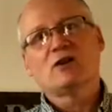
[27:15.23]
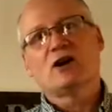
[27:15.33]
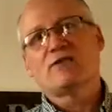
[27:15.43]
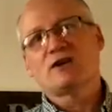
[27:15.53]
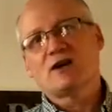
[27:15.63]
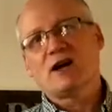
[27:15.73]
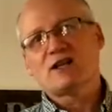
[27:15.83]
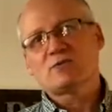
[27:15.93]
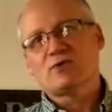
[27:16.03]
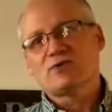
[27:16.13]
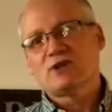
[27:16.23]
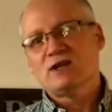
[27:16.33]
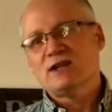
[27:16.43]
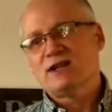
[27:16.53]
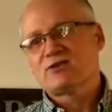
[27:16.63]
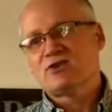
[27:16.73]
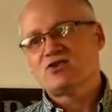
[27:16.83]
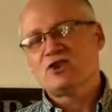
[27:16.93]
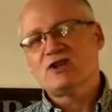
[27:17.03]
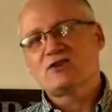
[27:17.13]
of the Gospels, it's the
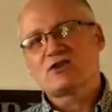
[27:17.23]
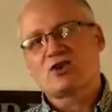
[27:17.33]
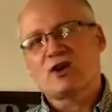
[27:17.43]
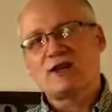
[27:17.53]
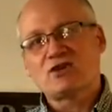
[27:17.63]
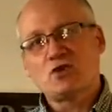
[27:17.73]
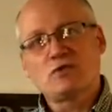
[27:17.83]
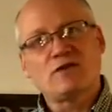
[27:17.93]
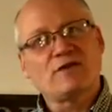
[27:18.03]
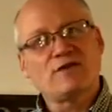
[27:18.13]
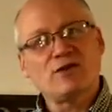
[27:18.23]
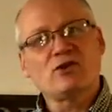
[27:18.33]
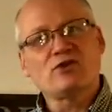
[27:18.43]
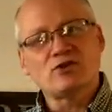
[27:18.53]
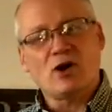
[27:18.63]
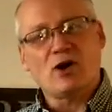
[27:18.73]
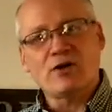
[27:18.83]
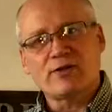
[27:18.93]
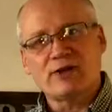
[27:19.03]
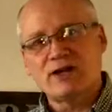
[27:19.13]
Jesus Christ who fulfills
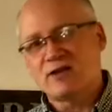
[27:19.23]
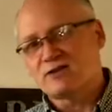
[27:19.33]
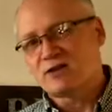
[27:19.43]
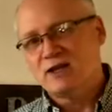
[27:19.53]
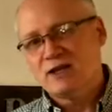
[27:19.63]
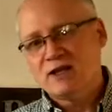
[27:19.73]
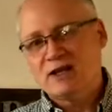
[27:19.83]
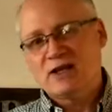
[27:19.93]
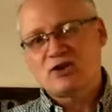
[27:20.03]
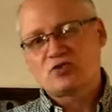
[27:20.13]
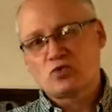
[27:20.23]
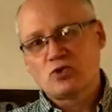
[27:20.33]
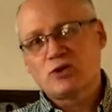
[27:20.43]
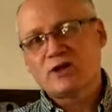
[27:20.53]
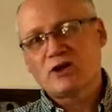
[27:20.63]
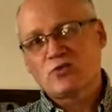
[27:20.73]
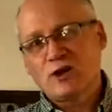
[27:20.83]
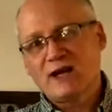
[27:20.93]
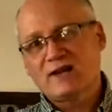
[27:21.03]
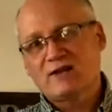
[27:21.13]
all things in his ruling and
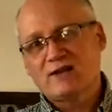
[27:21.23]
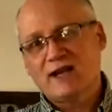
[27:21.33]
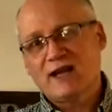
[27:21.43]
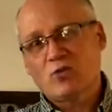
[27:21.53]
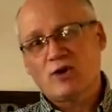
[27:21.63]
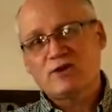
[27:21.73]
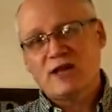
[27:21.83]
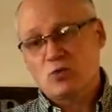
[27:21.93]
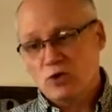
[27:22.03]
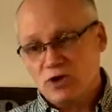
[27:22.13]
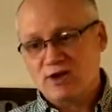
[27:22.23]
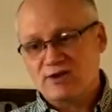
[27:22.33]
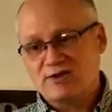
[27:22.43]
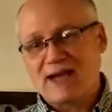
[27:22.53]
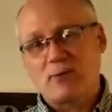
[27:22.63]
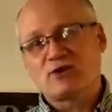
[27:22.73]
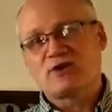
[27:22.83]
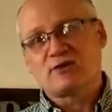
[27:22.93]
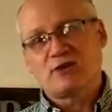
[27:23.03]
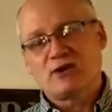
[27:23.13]
reigning today and one day will establish
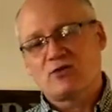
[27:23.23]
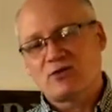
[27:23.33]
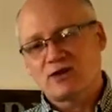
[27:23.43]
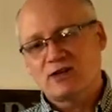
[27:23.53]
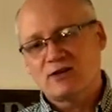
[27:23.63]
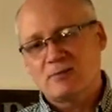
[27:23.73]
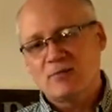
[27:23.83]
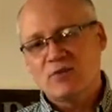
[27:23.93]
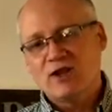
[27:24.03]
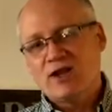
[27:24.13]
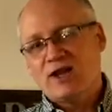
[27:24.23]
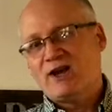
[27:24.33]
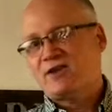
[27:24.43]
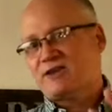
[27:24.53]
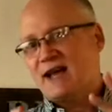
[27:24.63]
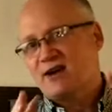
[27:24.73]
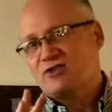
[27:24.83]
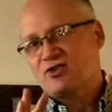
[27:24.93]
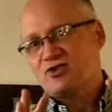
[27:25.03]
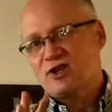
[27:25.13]
his literal kingdom. It is, that is
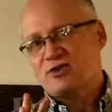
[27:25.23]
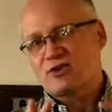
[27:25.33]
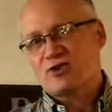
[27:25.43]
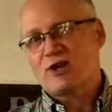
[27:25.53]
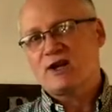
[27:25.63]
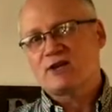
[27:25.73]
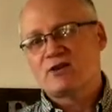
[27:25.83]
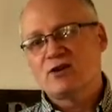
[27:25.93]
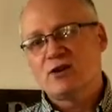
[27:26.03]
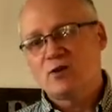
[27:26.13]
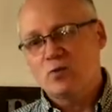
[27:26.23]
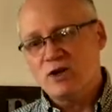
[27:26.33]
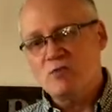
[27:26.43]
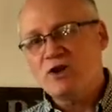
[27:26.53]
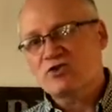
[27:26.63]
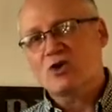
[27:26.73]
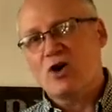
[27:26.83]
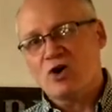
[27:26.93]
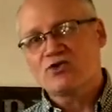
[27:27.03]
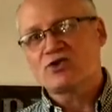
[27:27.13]
the Jesus Christ we must
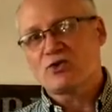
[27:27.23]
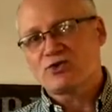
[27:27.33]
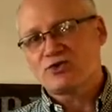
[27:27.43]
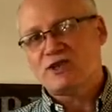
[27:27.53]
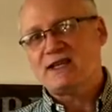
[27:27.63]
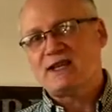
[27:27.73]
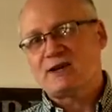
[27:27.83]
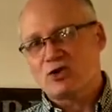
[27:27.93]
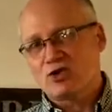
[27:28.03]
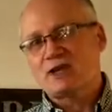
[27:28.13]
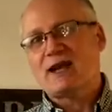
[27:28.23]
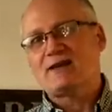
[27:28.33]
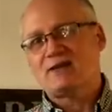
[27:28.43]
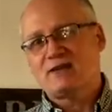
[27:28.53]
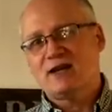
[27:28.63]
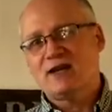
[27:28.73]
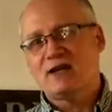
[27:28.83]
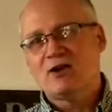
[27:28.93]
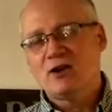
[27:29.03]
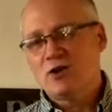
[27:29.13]
also see and look at
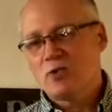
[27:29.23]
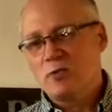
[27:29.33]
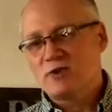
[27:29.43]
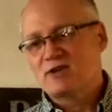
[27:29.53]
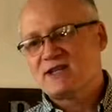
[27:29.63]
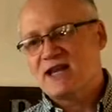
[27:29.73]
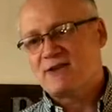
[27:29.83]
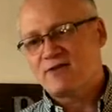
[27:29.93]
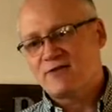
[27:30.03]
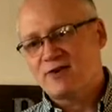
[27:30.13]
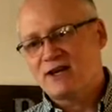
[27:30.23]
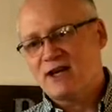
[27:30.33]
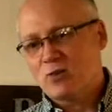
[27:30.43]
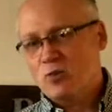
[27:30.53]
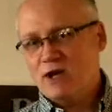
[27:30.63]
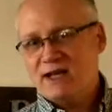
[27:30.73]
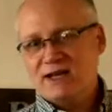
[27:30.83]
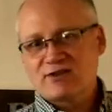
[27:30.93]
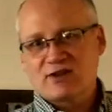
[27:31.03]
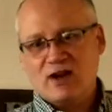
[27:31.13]
today. We must never forget what
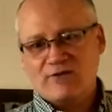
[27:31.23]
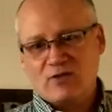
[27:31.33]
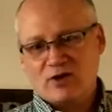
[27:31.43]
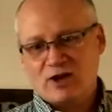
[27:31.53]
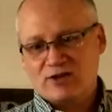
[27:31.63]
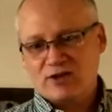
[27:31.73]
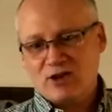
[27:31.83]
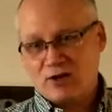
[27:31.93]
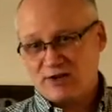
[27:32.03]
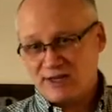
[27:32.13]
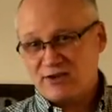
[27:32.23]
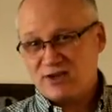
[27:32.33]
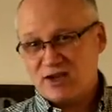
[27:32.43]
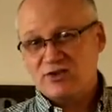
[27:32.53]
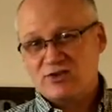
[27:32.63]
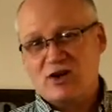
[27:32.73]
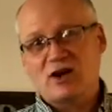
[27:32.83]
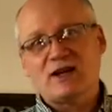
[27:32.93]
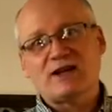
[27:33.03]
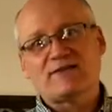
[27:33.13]
he's done for us because that touches our
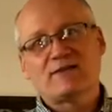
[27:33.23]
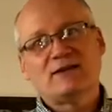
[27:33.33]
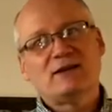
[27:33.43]
life